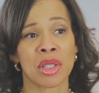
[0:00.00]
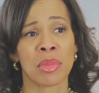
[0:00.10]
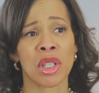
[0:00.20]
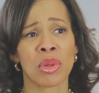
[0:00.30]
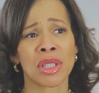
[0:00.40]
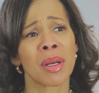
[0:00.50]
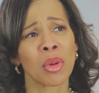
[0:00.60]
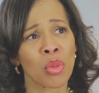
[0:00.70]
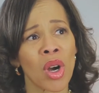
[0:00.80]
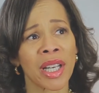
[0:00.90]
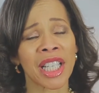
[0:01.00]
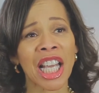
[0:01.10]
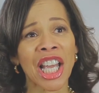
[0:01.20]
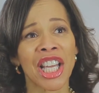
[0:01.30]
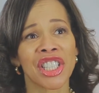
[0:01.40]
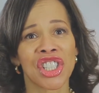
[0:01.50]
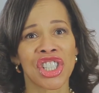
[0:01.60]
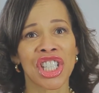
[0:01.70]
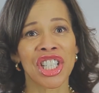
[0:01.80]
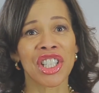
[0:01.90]
to me was number one,
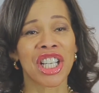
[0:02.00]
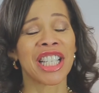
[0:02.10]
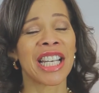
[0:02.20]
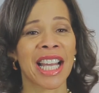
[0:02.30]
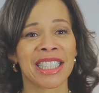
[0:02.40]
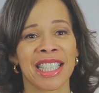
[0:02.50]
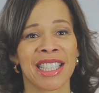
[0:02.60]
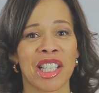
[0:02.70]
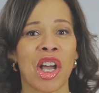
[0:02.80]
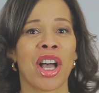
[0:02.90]
she connected